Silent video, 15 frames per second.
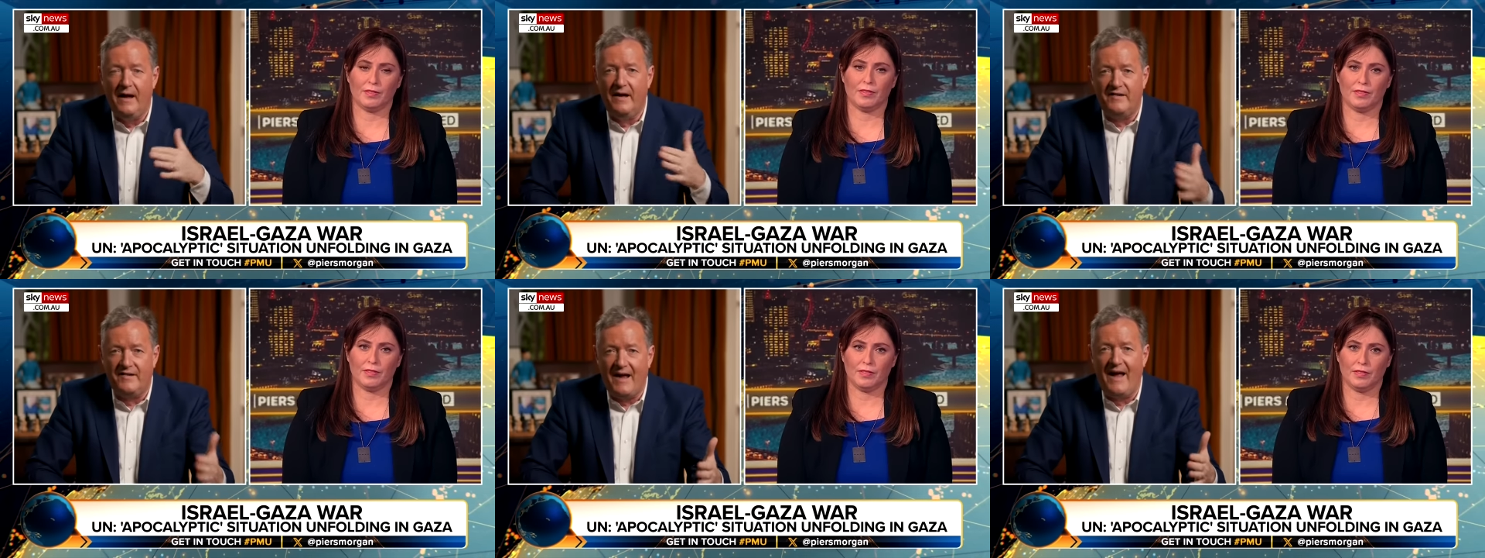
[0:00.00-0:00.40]

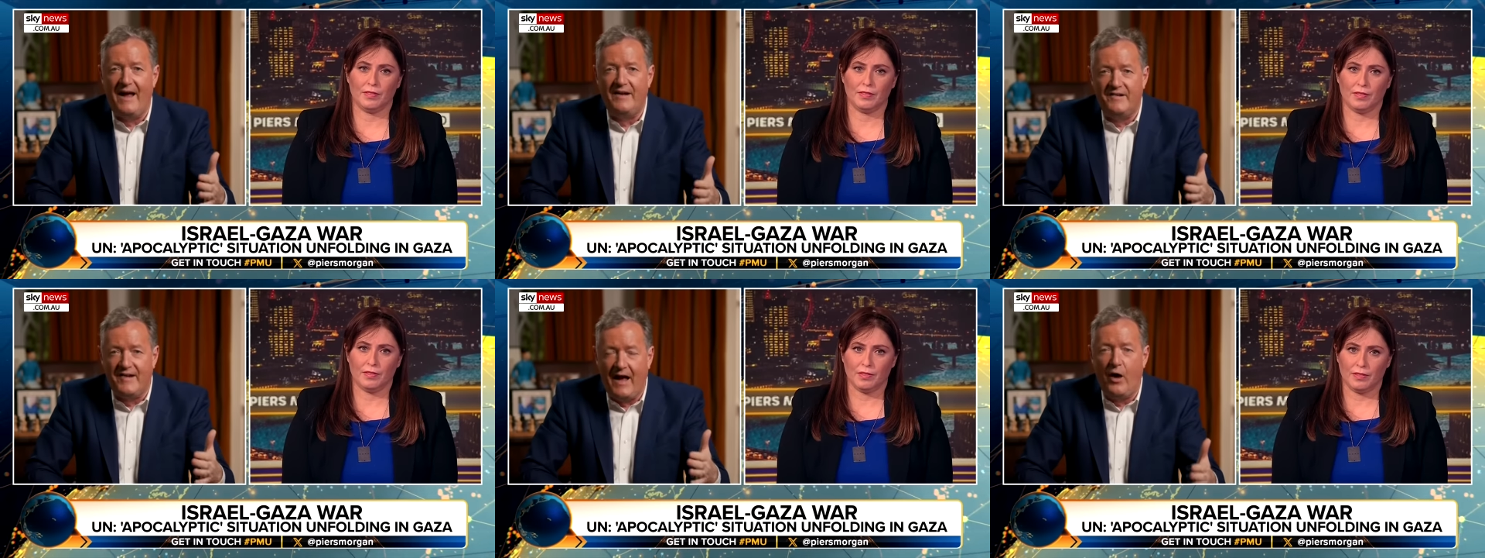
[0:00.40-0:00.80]
Speaker 1: It's,
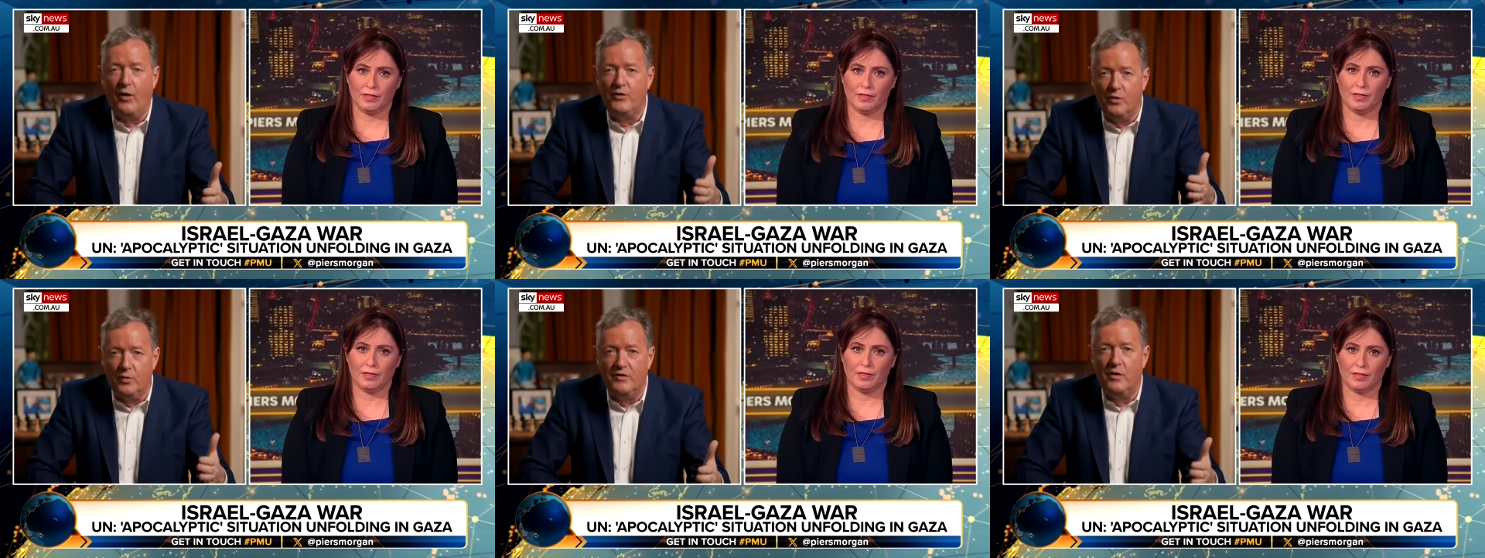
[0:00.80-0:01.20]
it's
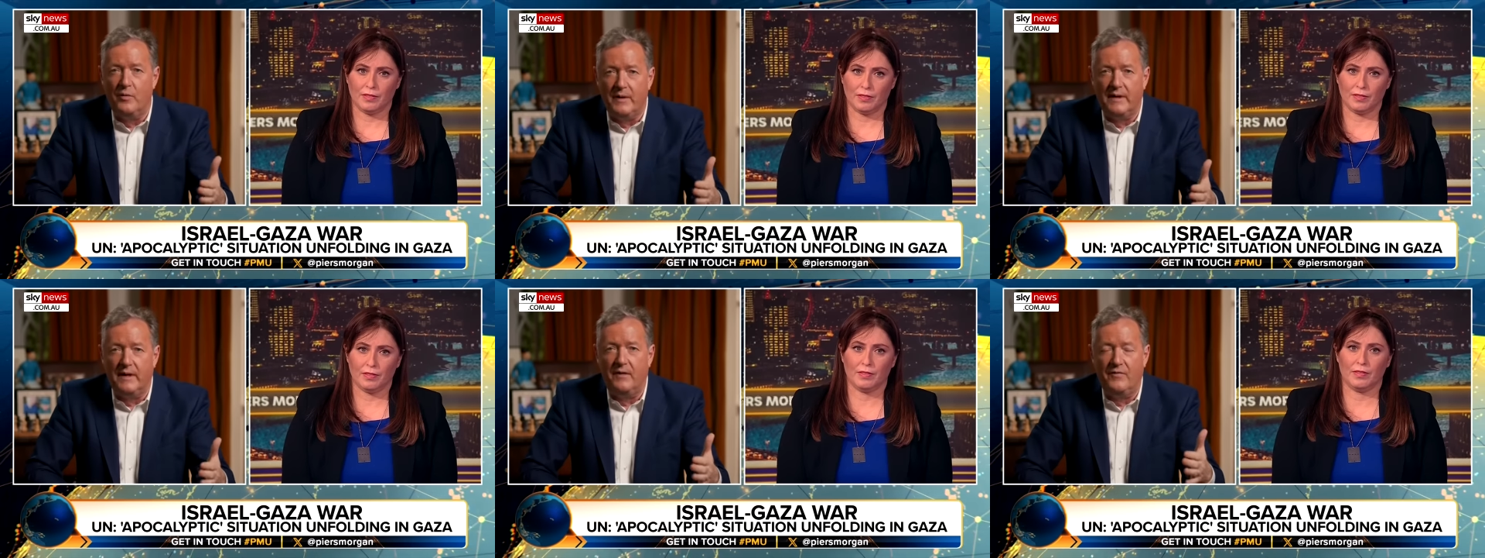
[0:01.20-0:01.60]
how you're
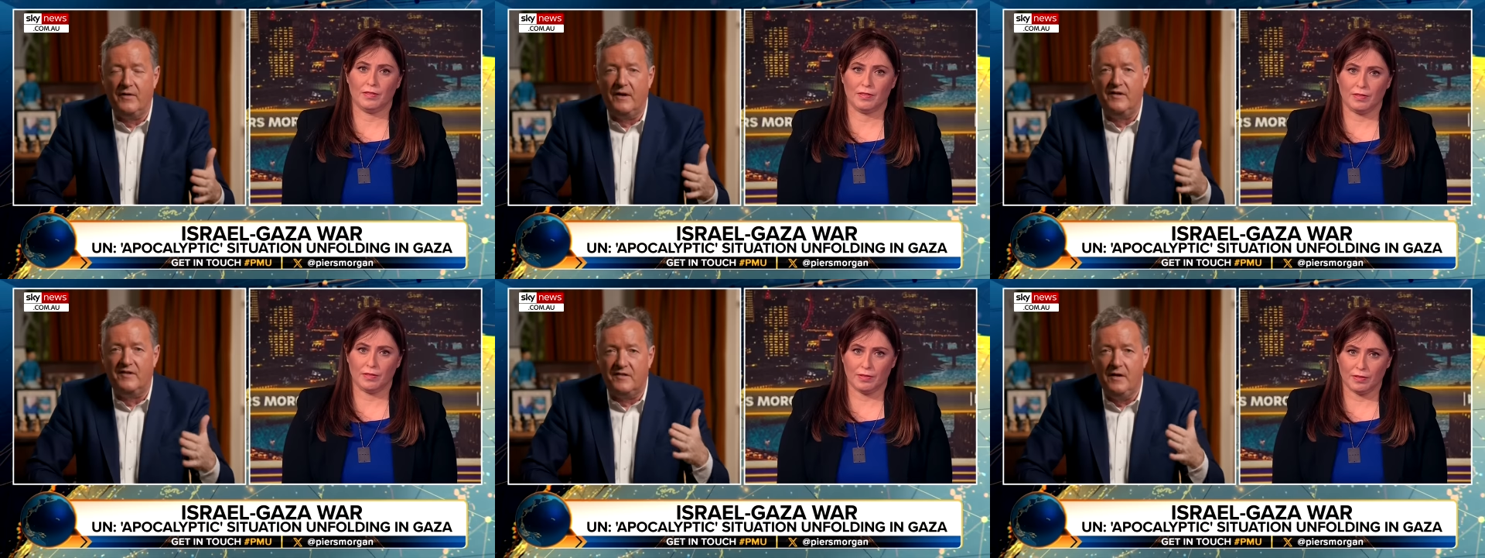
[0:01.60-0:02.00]
doing it
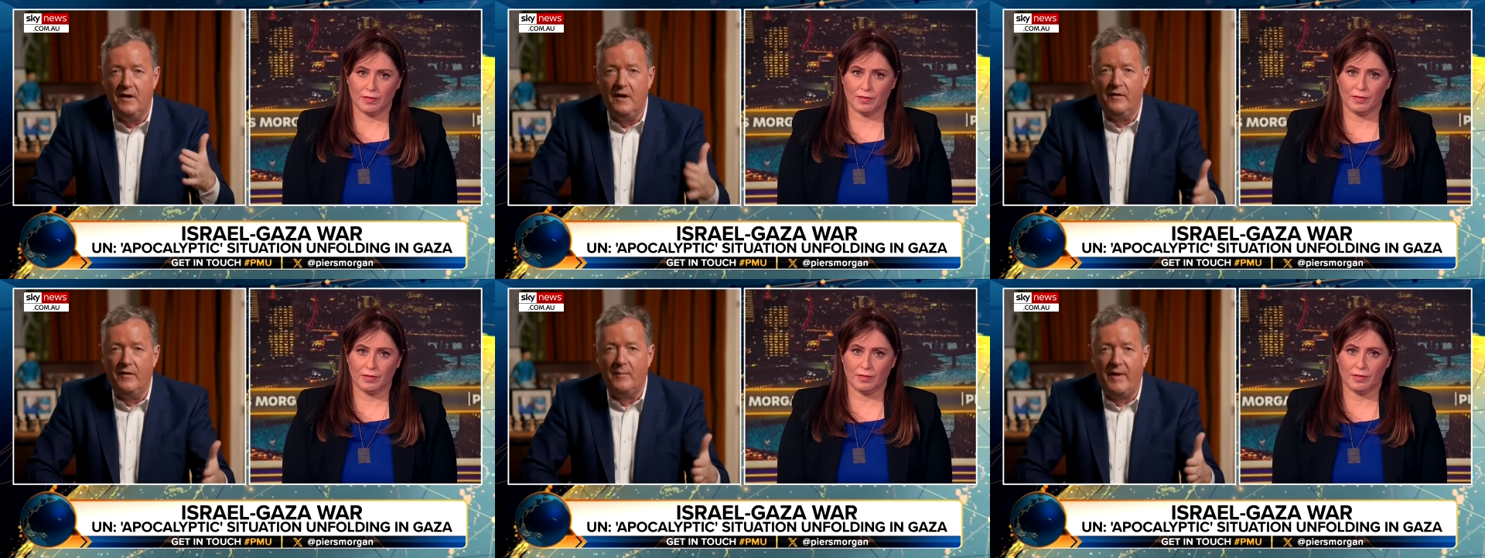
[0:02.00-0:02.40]
that is
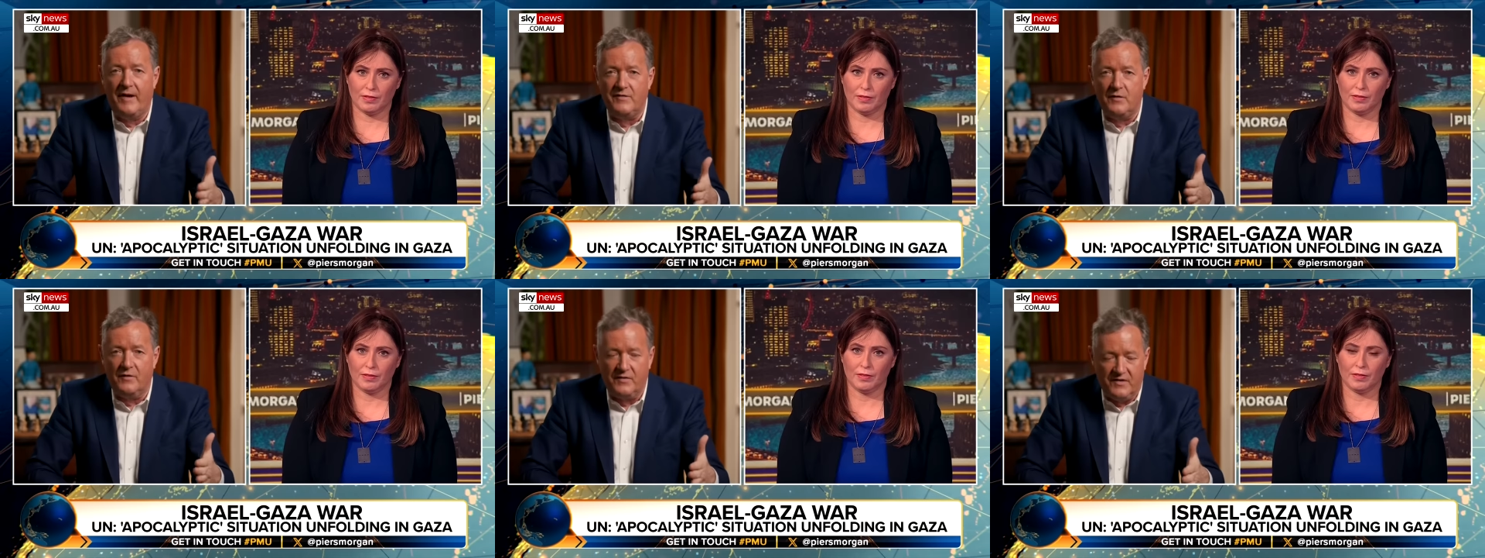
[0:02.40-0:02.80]
the
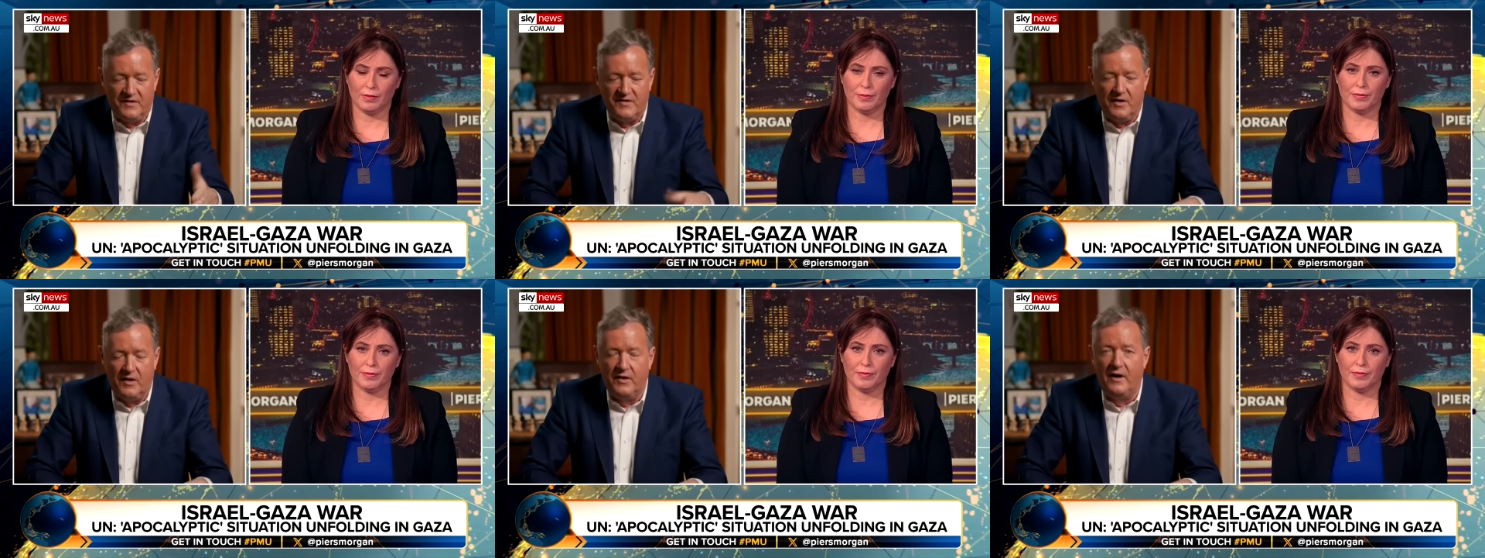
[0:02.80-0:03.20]
matter of
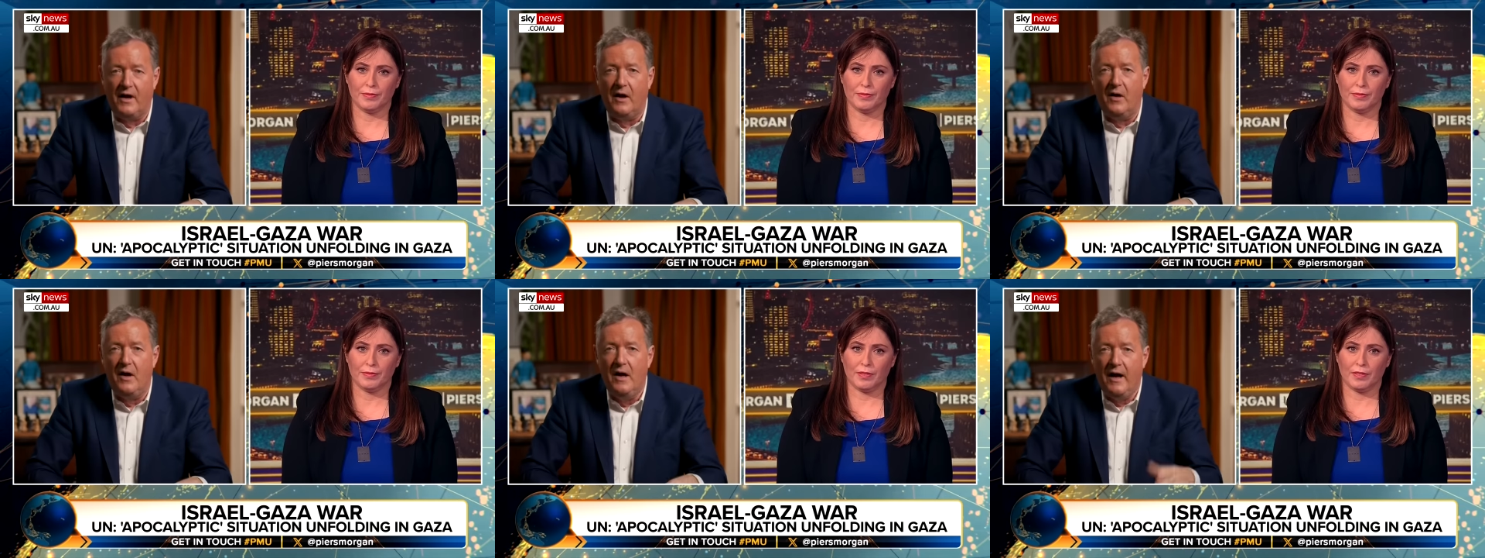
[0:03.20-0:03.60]
concern
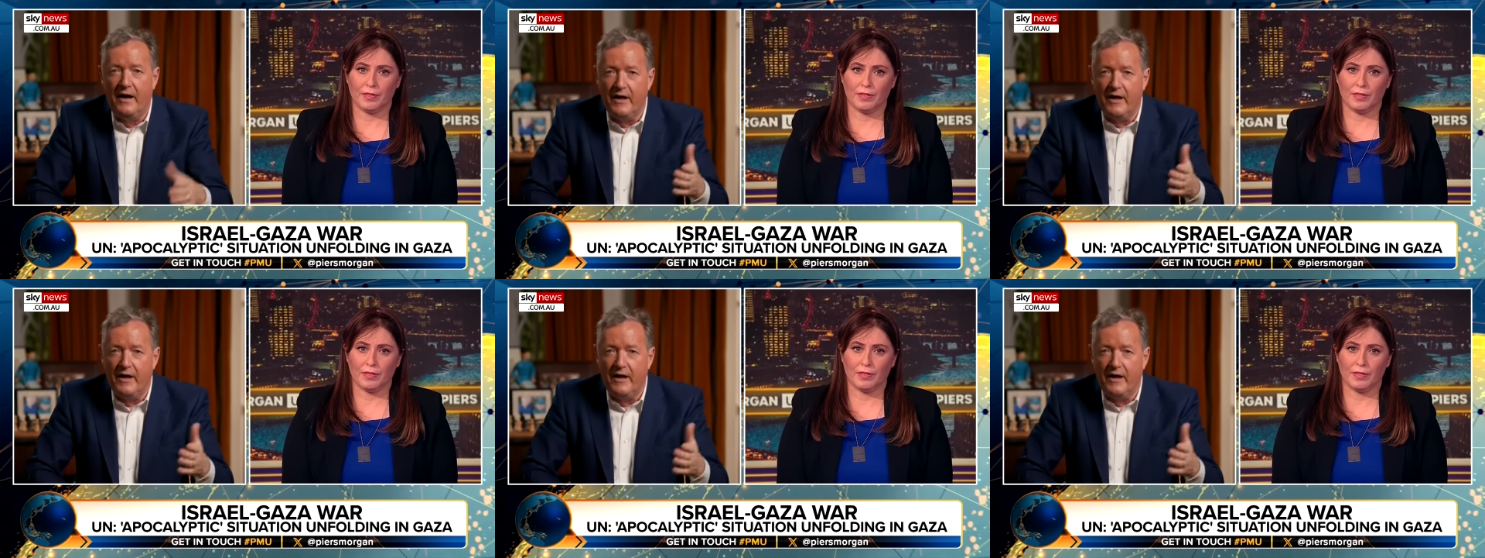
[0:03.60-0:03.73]
now.